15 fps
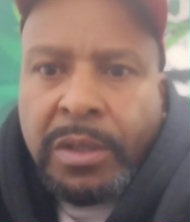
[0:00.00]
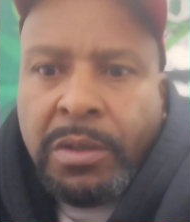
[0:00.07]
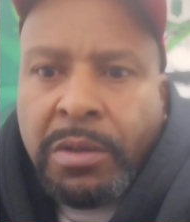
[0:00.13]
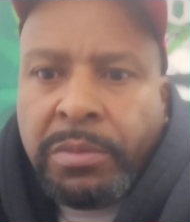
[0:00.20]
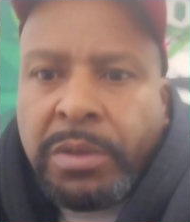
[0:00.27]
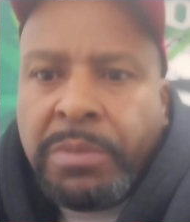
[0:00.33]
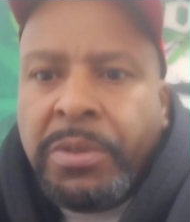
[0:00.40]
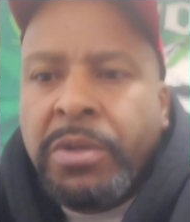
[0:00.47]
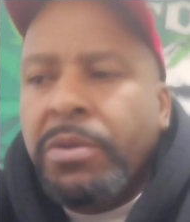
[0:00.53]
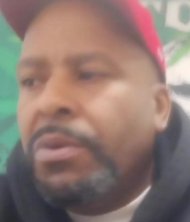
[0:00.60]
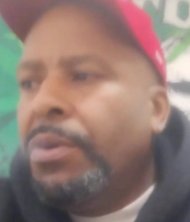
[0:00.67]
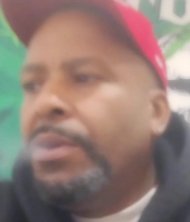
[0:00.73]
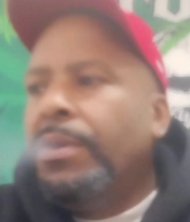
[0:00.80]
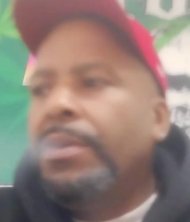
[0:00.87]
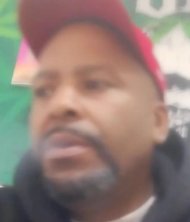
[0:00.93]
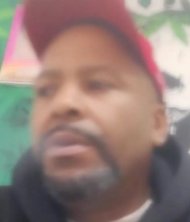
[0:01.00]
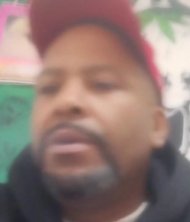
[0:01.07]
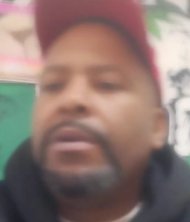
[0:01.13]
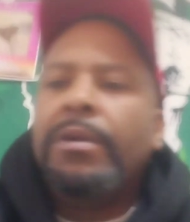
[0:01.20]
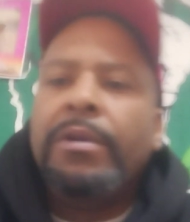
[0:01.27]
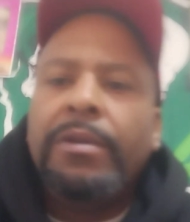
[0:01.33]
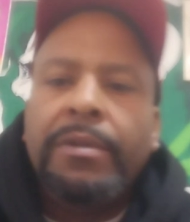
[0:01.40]
You know what I'm talking about?
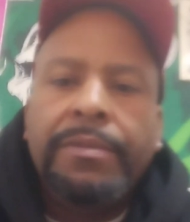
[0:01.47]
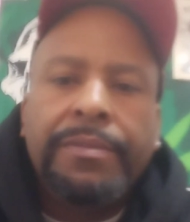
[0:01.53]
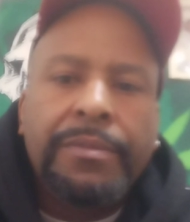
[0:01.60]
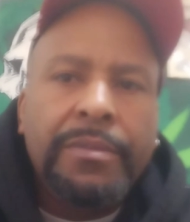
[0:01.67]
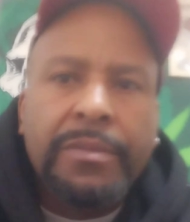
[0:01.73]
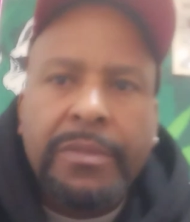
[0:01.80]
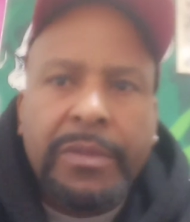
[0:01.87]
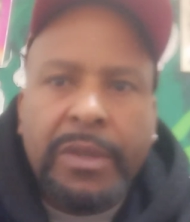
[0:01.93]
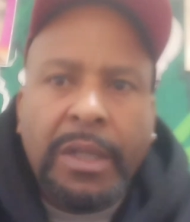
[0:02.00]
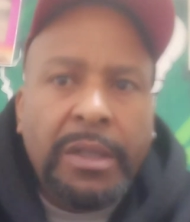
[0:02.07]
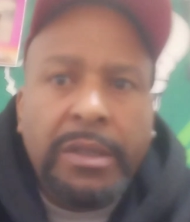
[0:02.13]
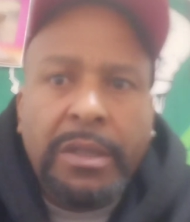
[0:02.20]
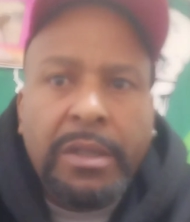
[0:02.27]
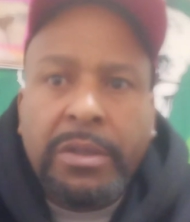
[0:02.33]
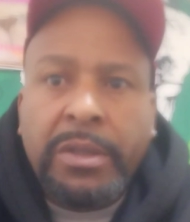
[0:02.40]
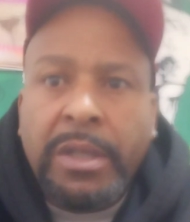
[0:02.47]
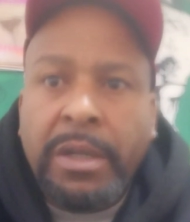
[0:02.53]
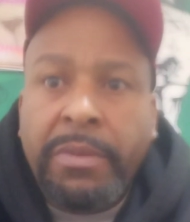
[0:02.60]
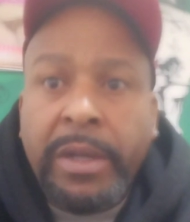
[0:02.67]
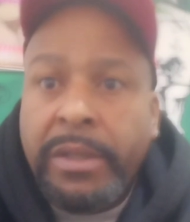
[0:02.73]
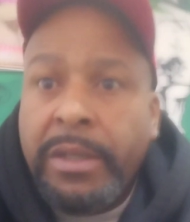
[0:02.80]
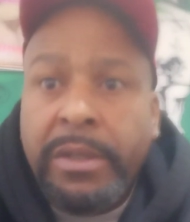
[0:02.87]
They still sat
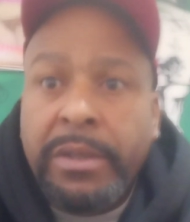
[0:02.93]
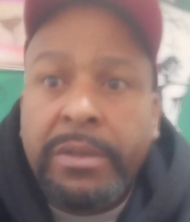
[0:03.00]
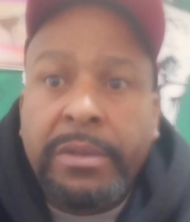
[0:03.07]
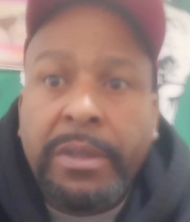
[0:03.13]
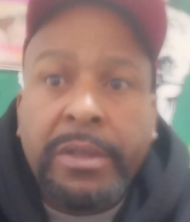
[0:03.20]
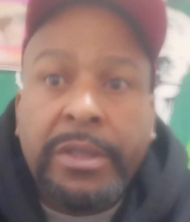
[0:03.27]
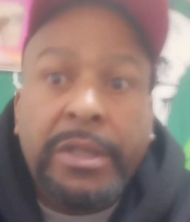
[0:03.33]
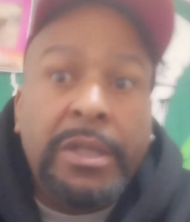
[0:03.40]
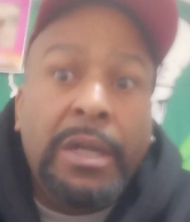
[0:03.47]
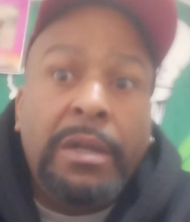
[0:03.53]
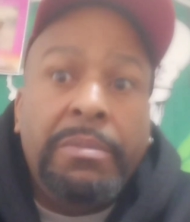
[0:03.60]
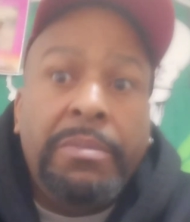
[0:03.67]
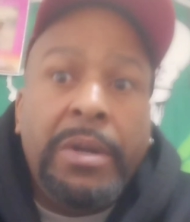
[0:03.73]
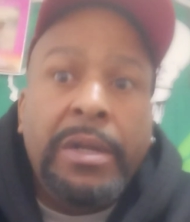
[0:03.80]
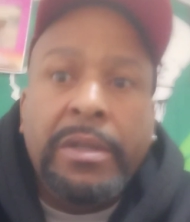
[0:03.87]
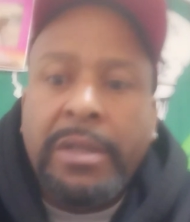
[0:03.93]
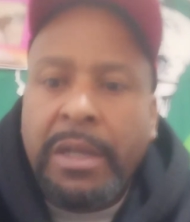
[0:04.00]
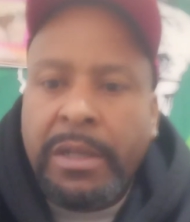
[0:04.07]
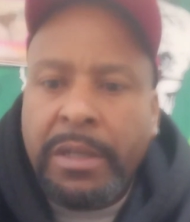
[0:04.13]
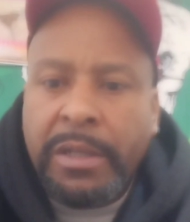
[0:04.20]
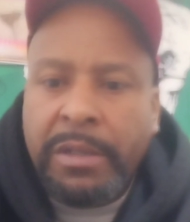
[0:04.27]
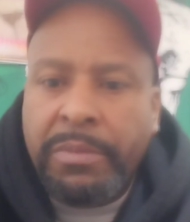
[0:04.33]
right there and, and celebrated
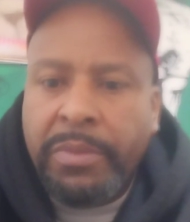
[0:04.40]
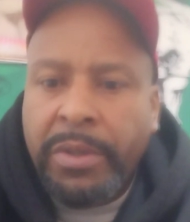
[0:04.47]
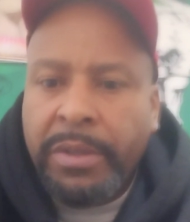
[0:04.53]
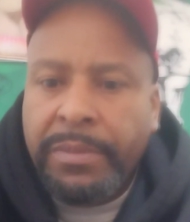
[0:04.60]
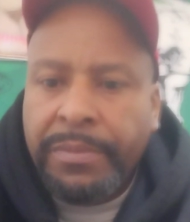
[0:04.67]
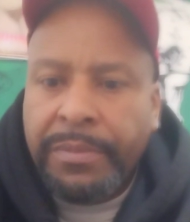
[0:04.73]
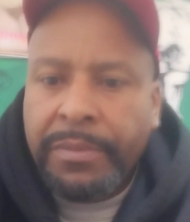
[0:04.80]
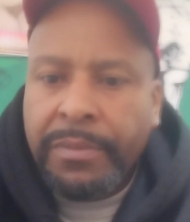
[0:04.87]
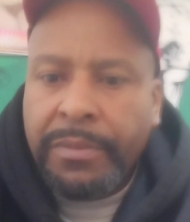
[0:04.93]
that nigga, bruh.